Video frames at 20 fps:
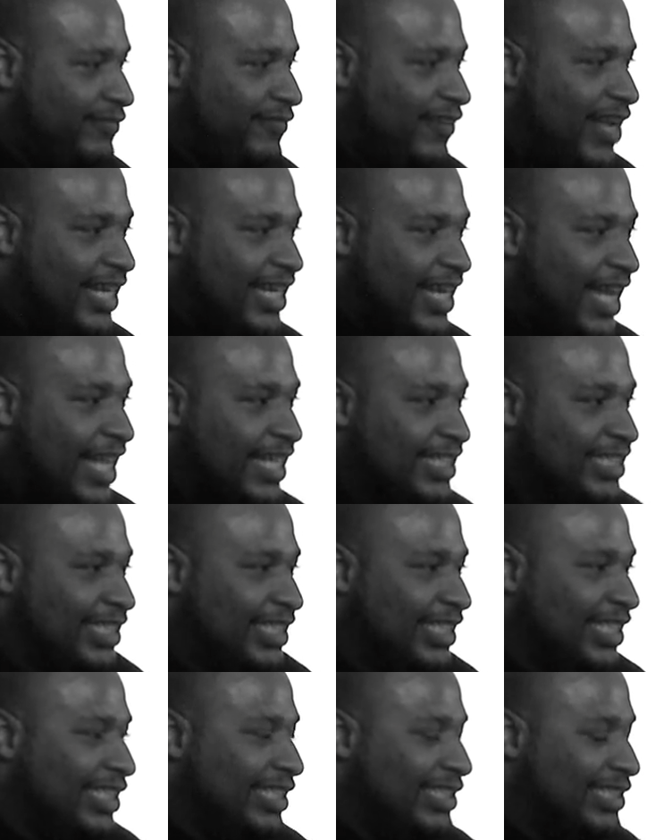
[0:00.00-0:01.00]

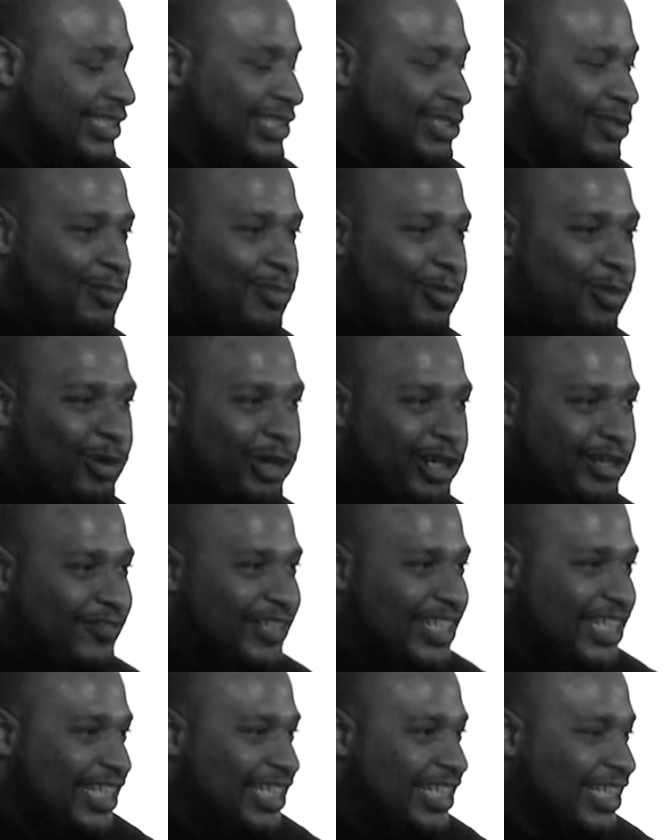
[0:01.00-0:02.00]
financially,
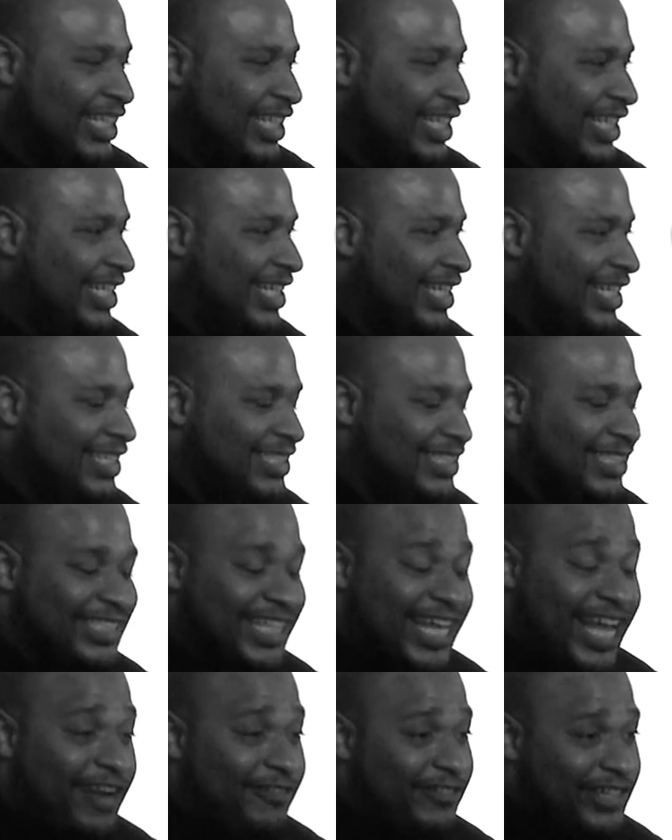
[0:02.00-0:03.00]
supportively,
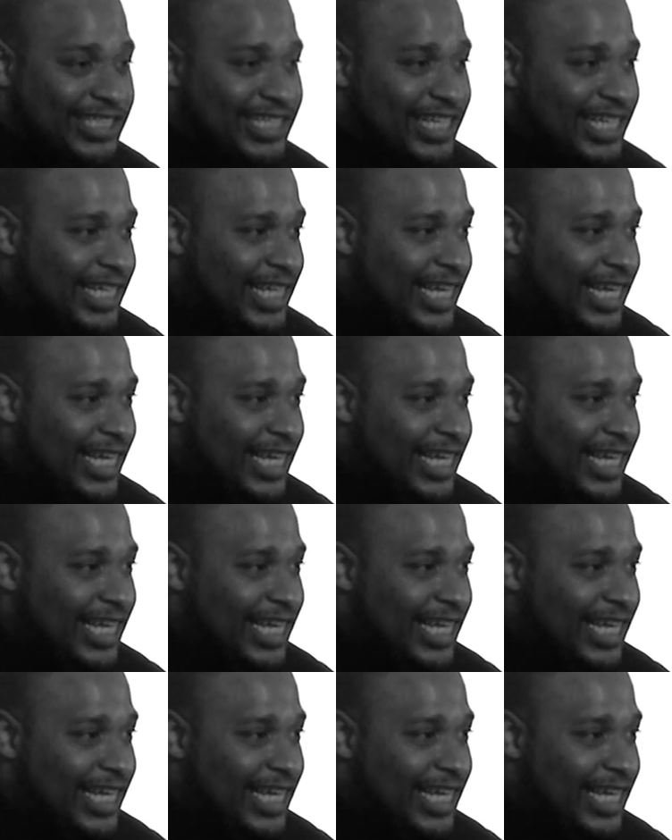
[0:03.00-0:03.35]
just everything,